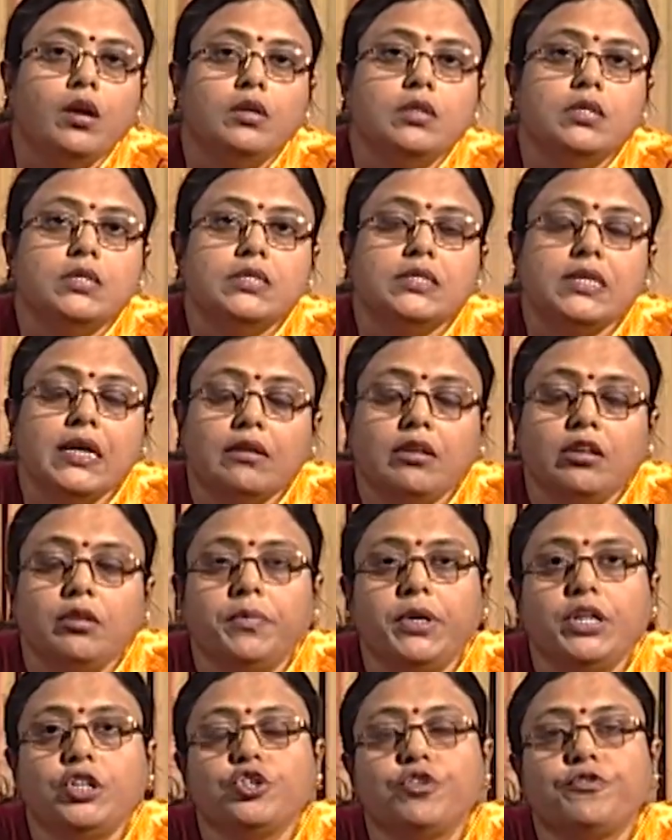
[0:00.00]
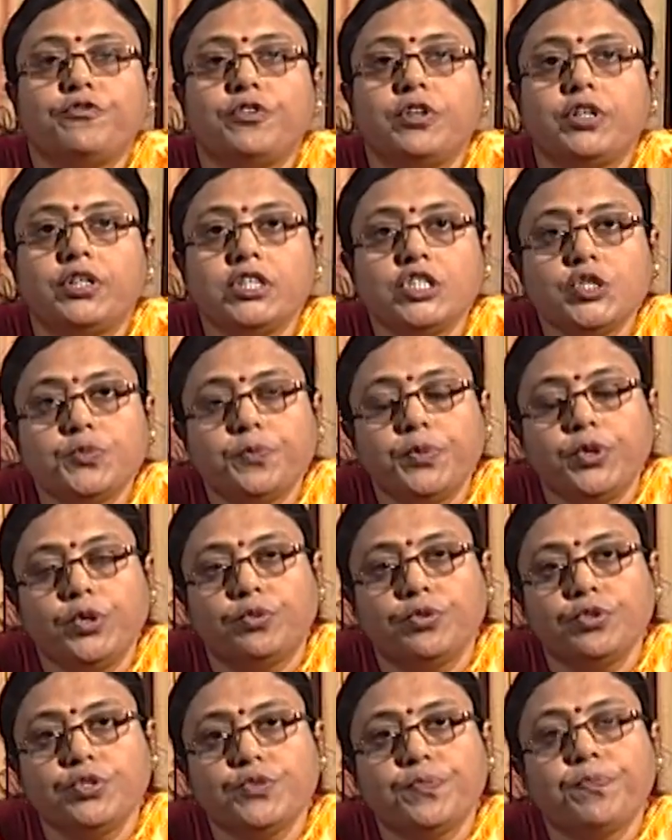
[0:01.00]
settlement of
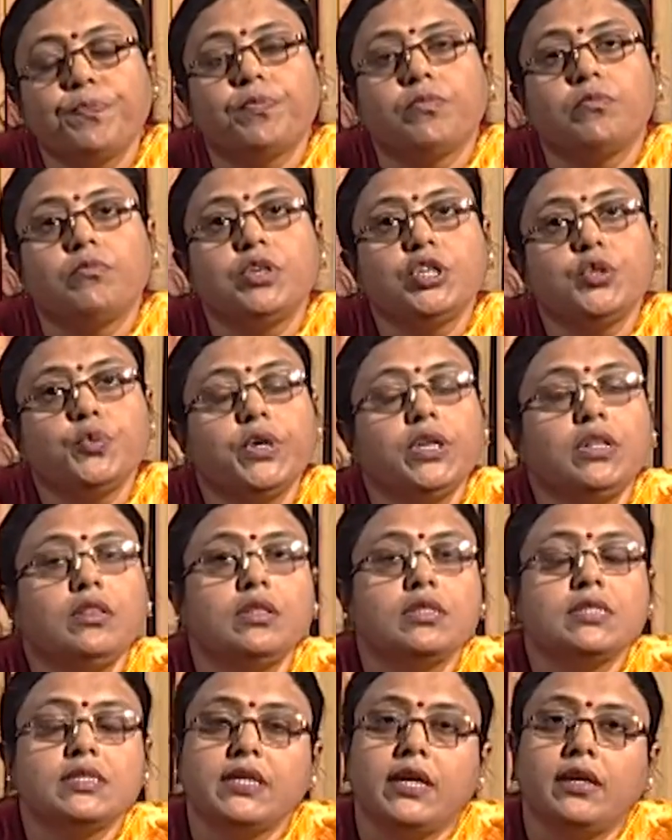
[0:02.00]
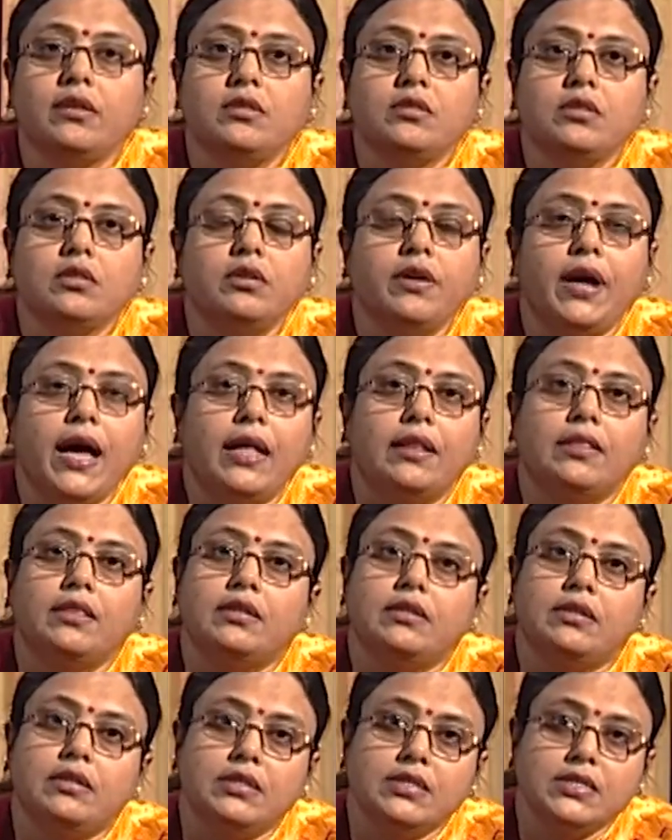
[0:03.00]
disputes between the center and
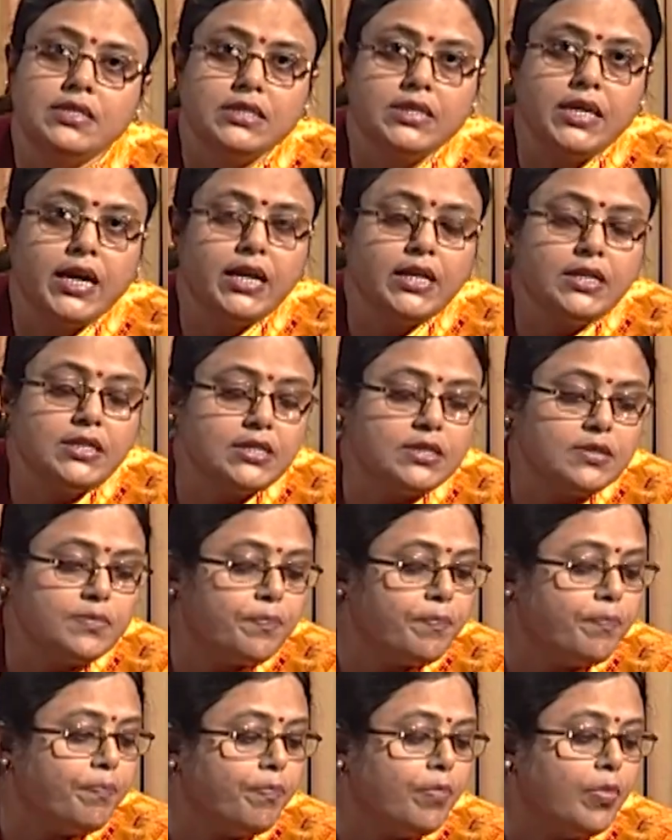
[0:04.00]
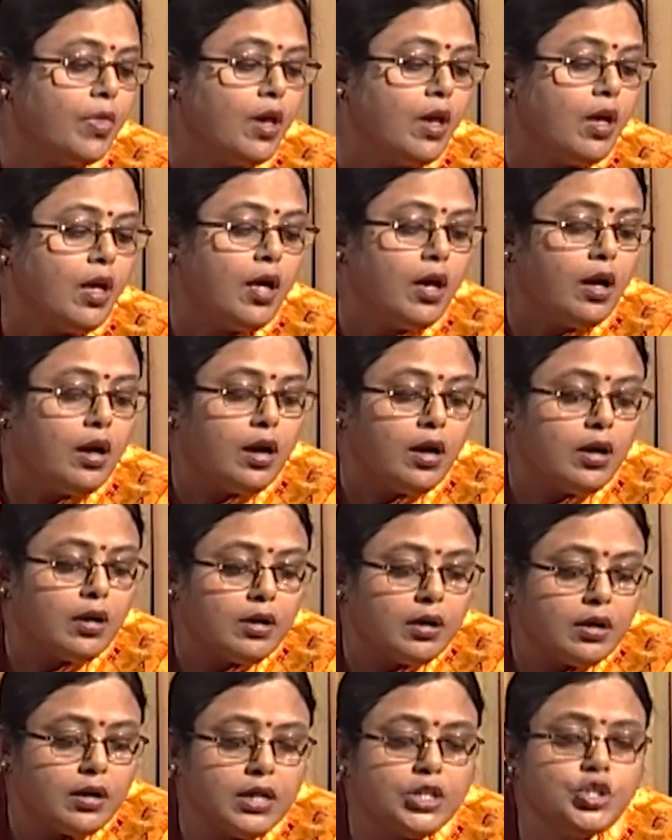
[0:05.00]
the states,
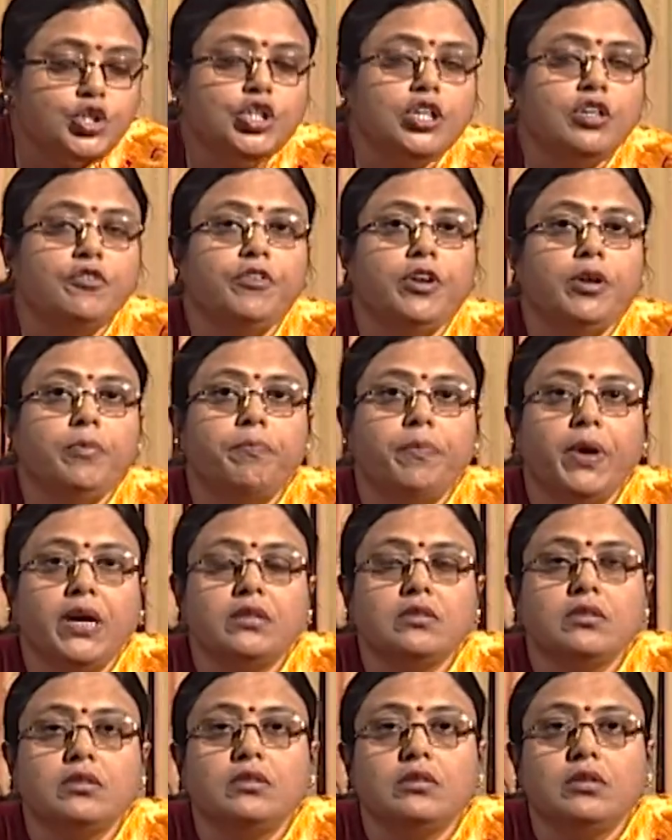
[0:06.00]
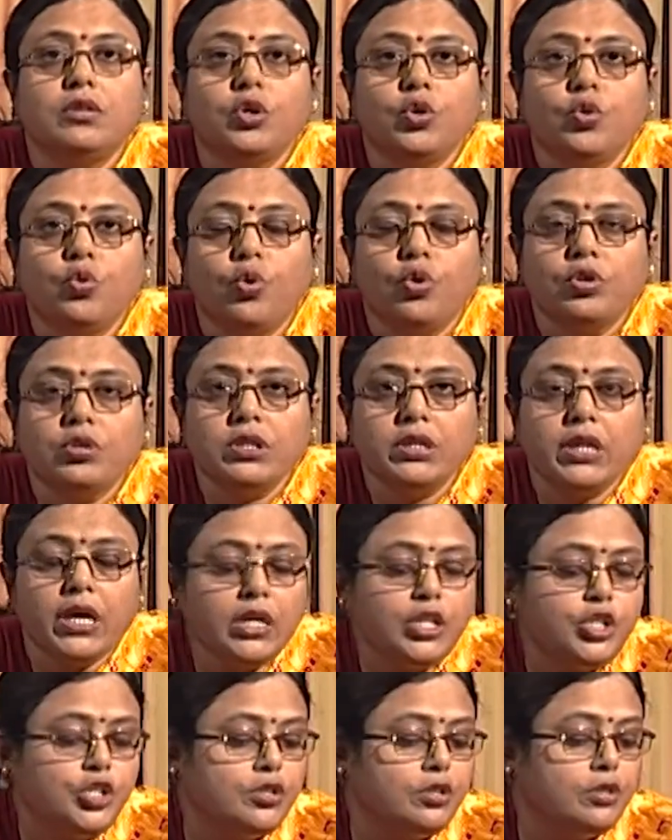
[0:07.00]
achieving better
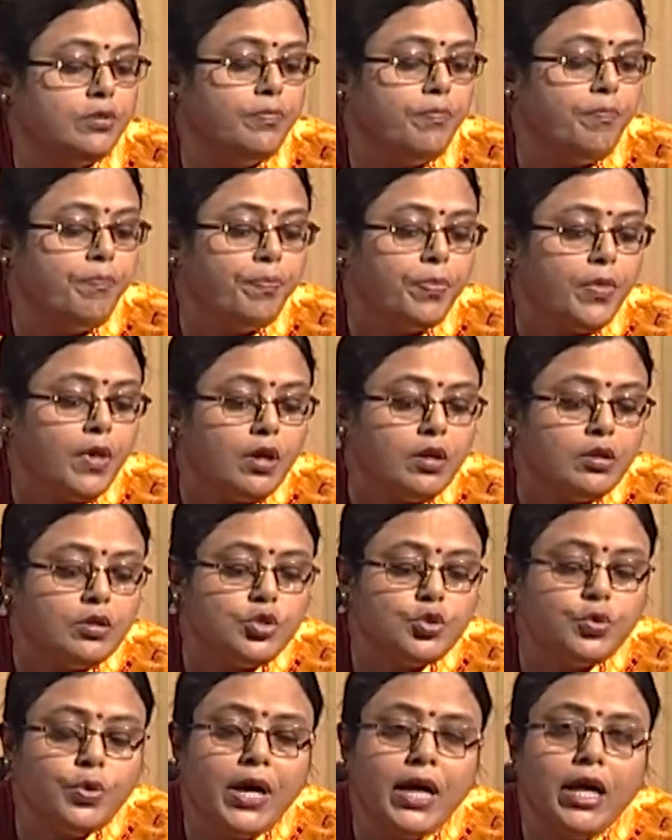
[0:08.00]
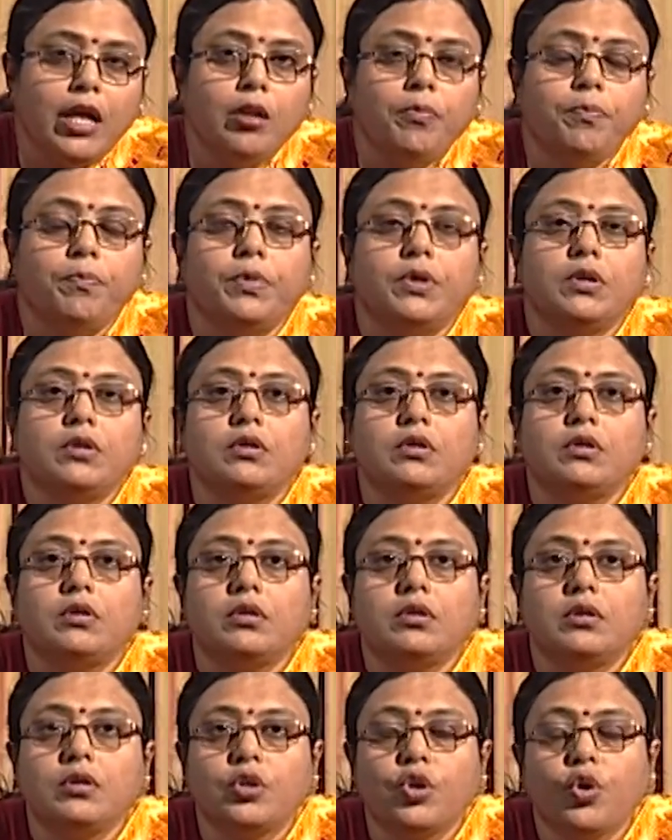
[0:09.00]
coordination to help
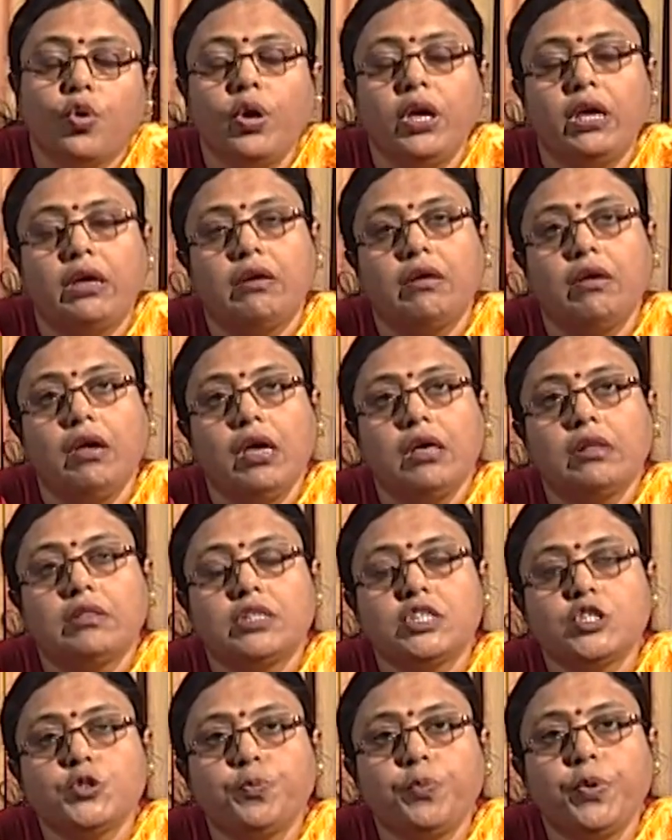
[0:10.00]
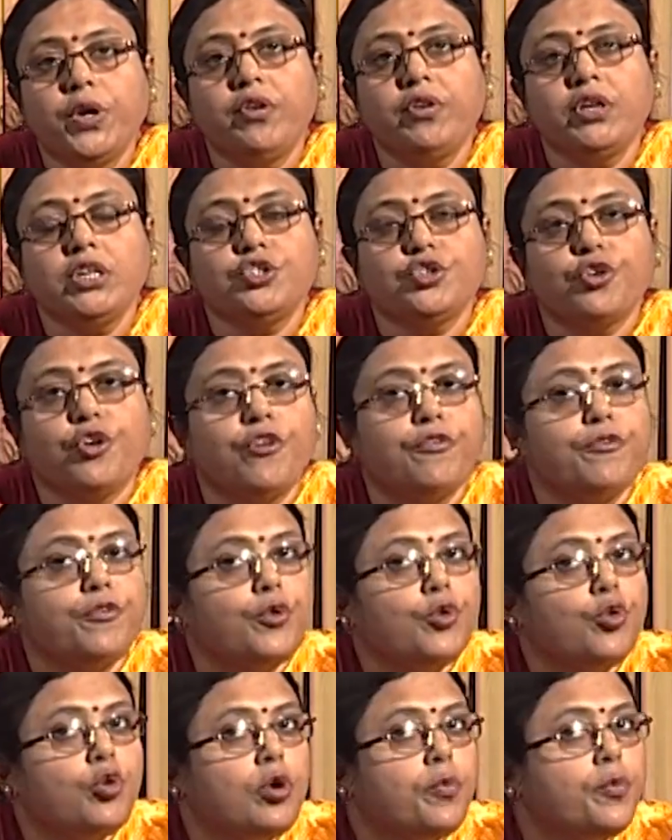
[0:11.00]
growing the spirit of
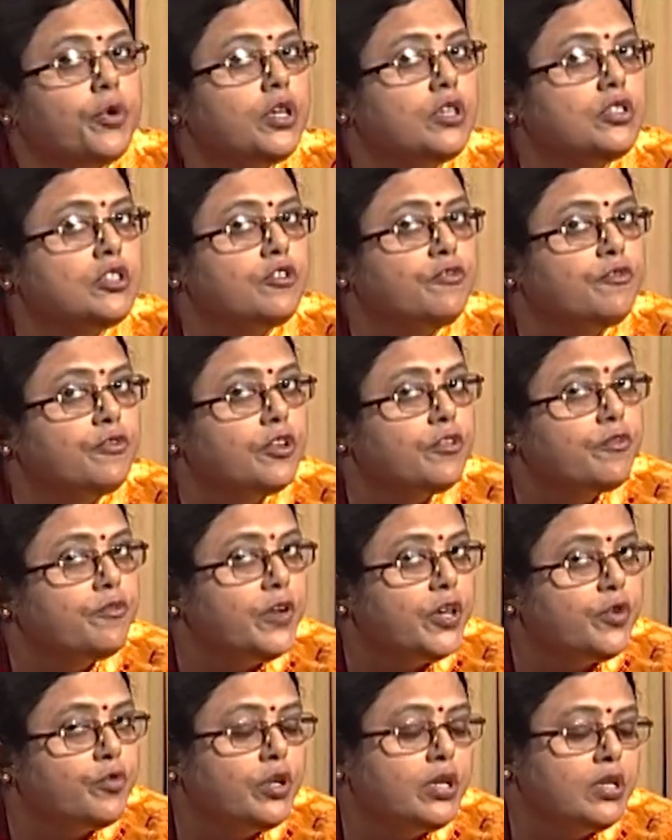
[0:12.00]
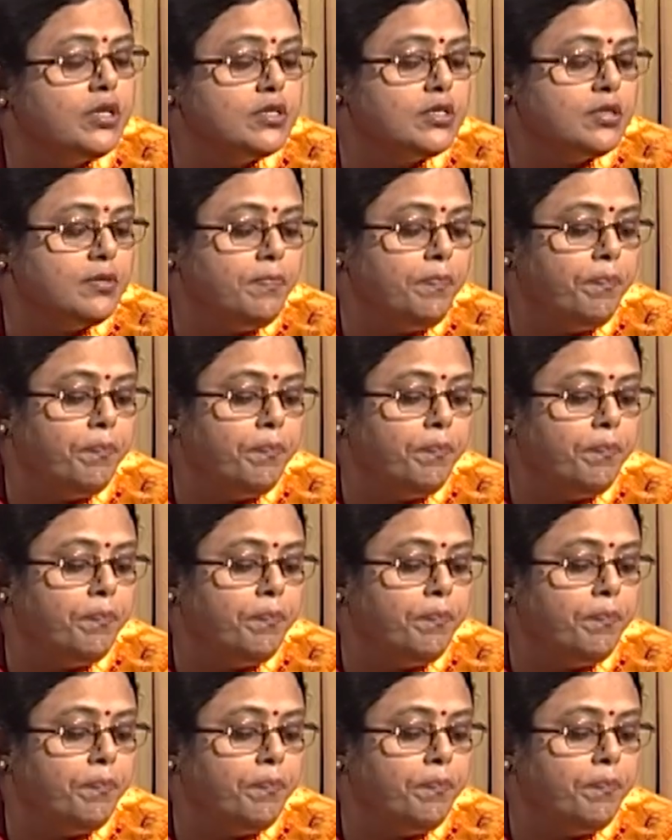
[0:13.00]
cooperative federalism,